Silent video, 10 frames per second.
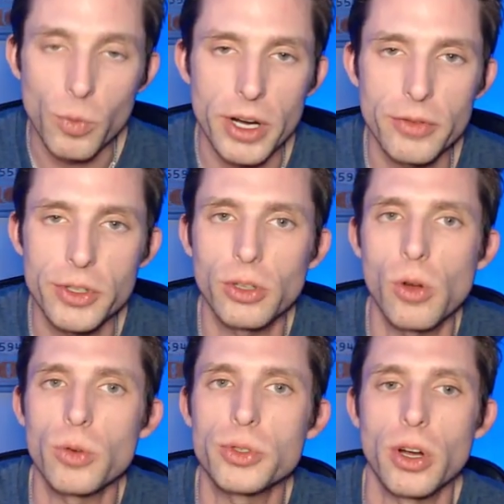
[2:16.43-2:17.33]
whatever your
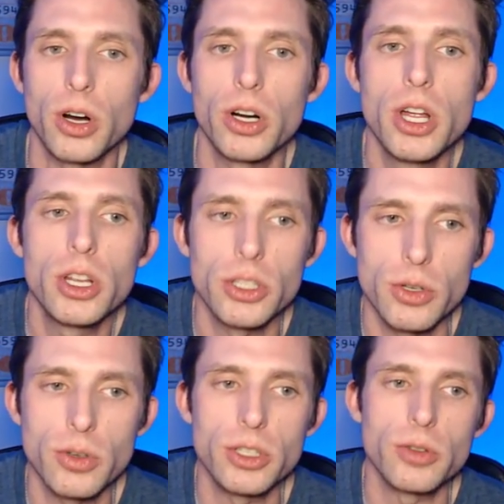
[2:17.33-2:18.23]
goals are,
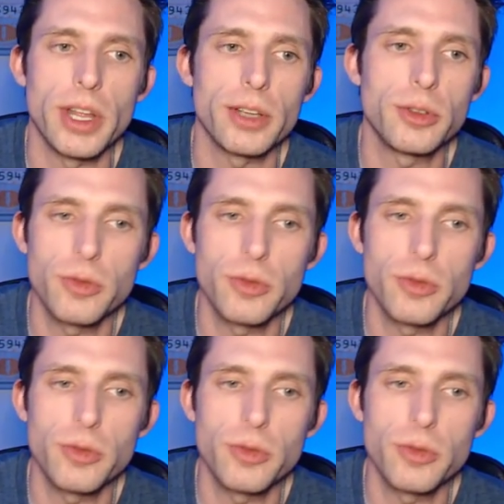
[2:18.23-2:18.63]
you can do that.